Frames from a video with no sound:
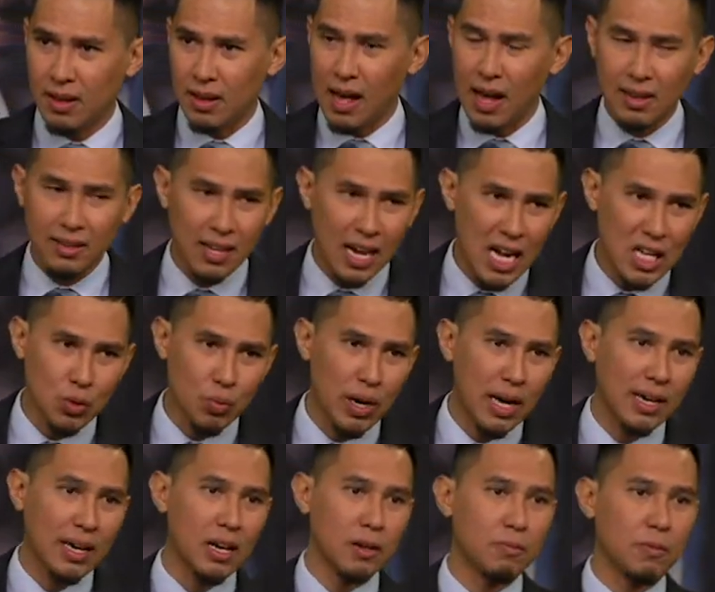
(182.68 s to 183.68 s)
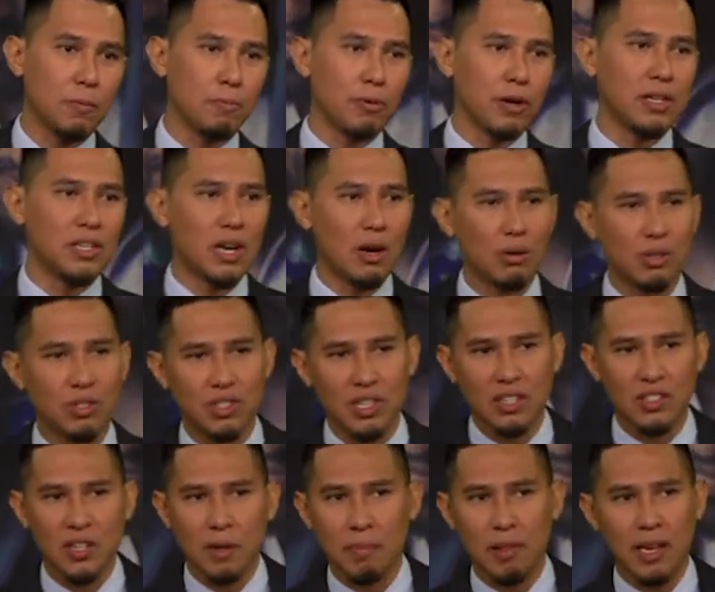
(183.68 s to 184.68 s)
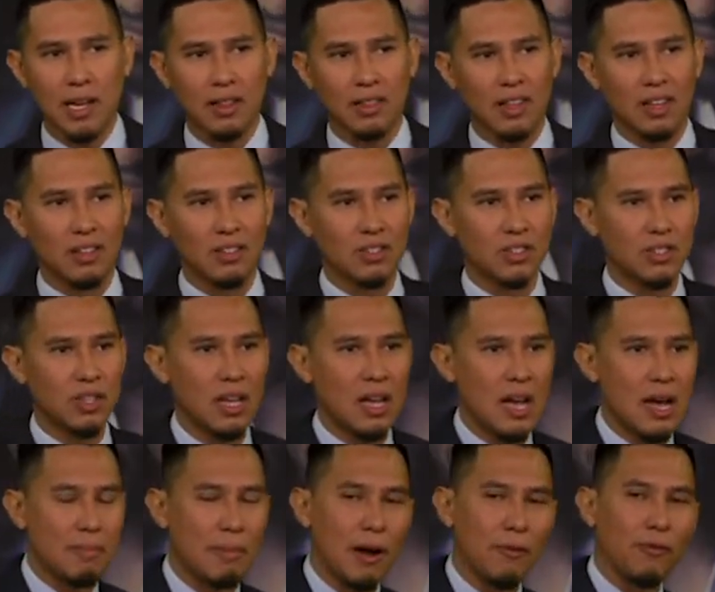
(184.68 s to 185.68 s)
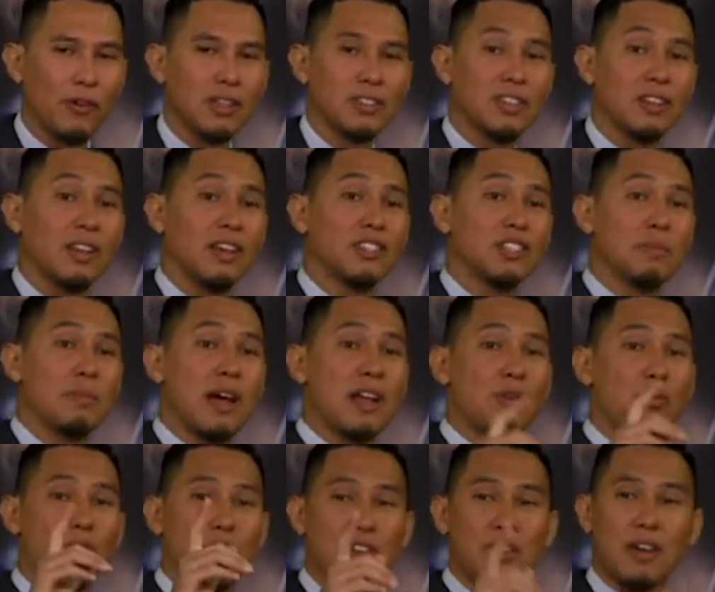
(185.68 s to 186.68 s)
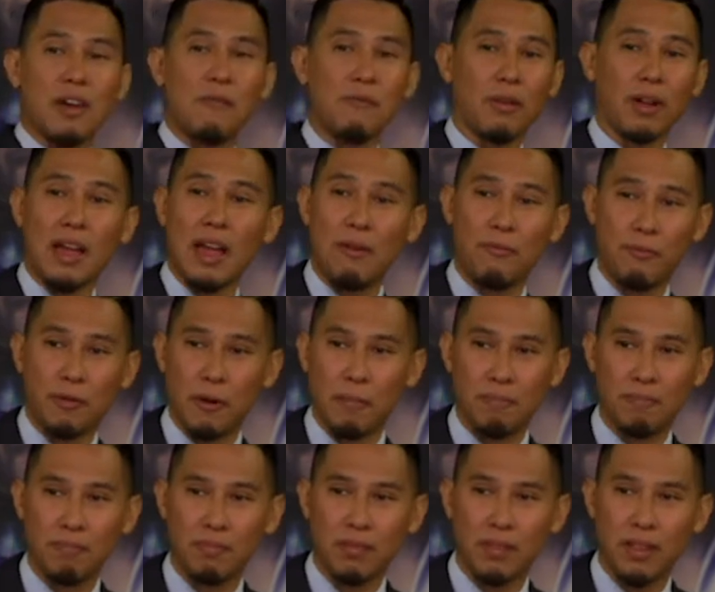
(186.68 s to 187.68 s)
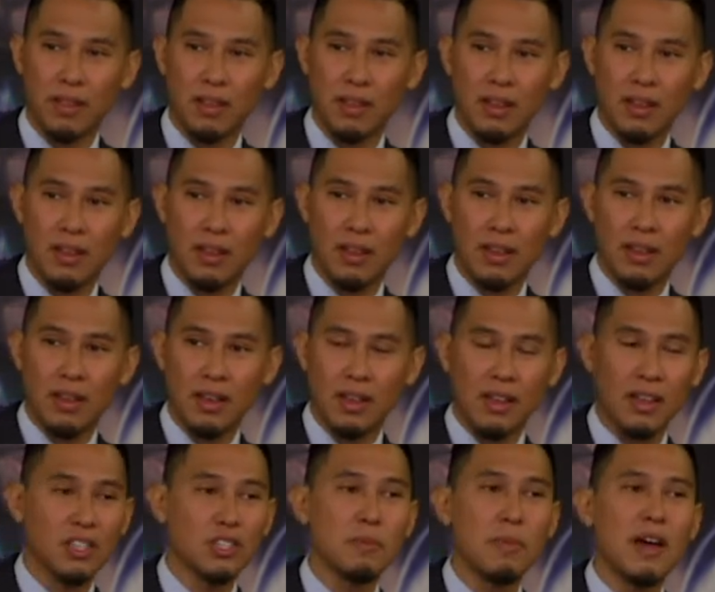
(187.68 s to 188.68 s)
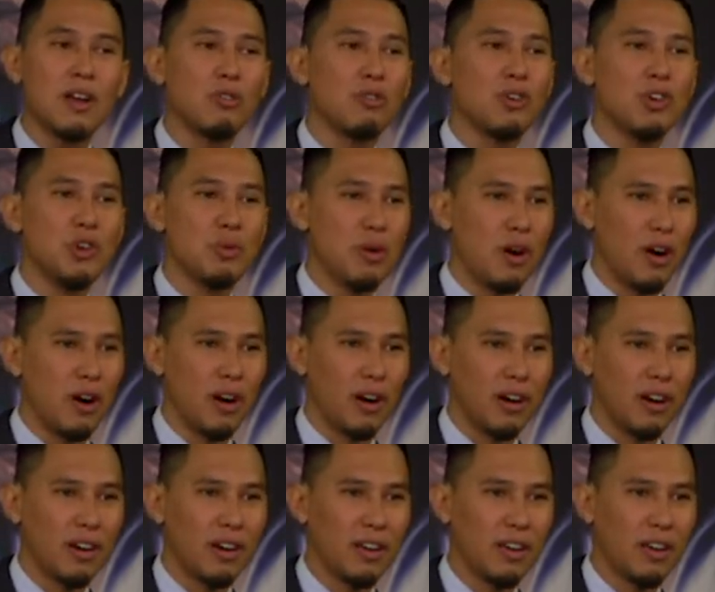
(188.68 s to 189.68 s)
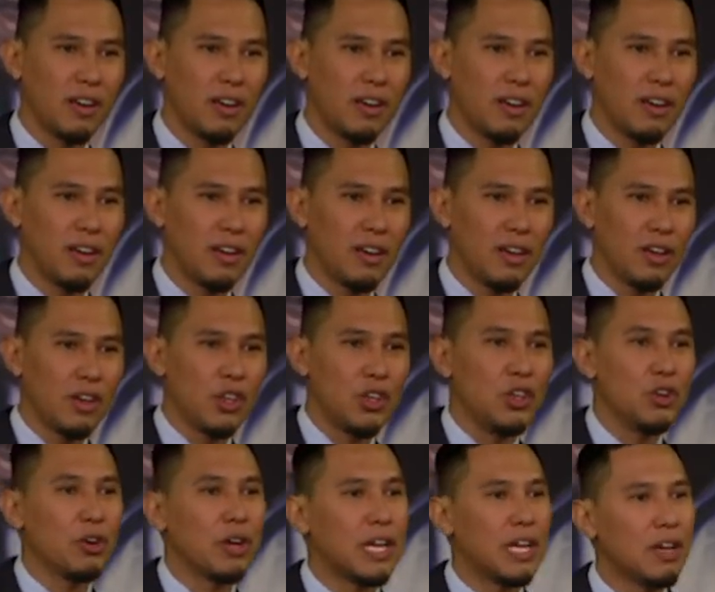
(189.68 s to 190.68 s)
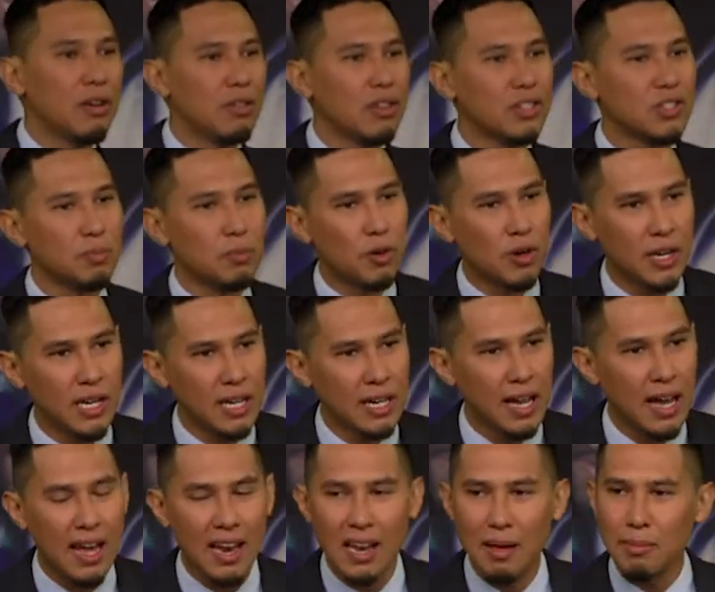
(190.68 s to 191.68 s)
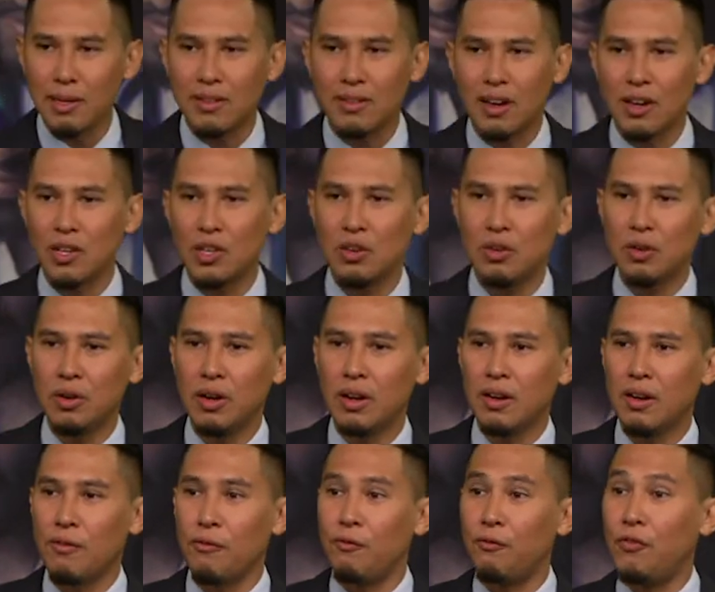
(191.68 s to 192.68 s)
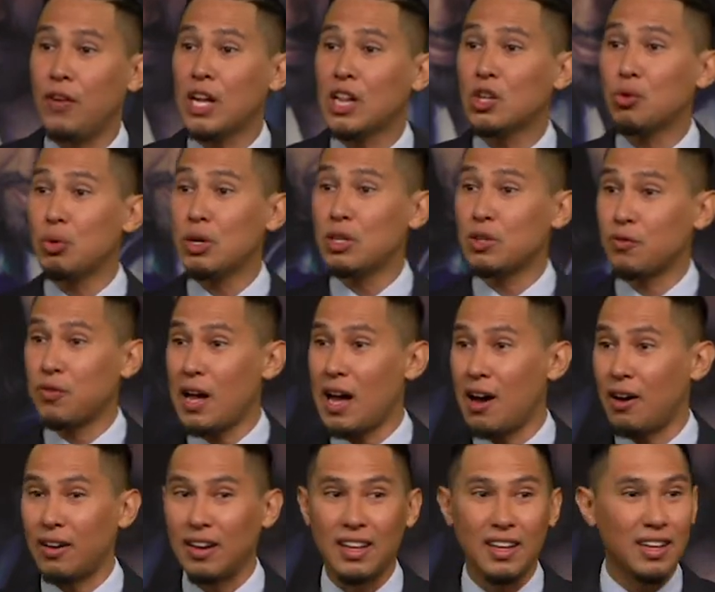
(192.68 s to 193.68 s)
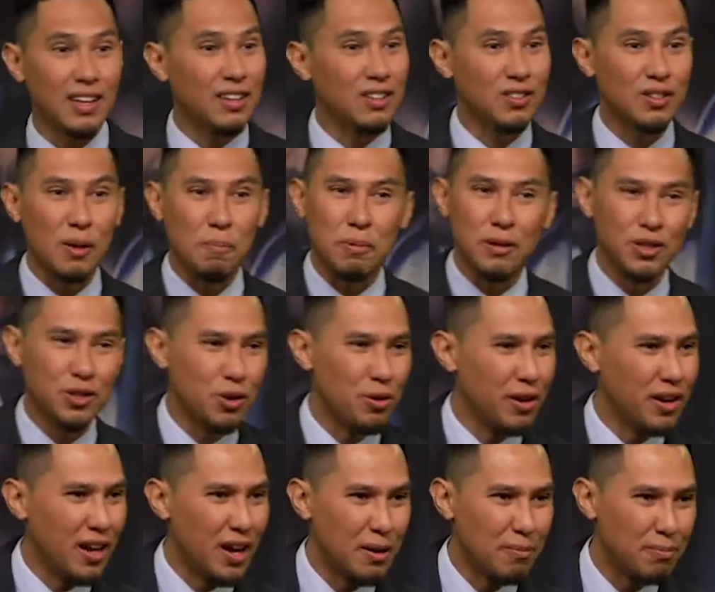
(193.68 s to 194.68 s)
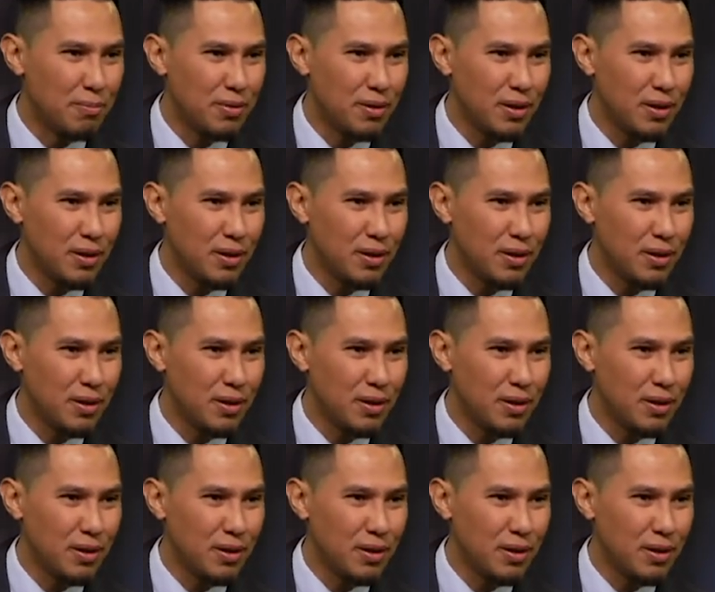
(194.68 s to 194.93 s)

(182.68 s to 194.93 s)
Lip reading: A lot of times when I get up to preach, I will say something like this. My friends, it doesn't matter where you came from. It doesn't matter who you are. You're here this morning, and let me tell you, victory is found in simply showing up.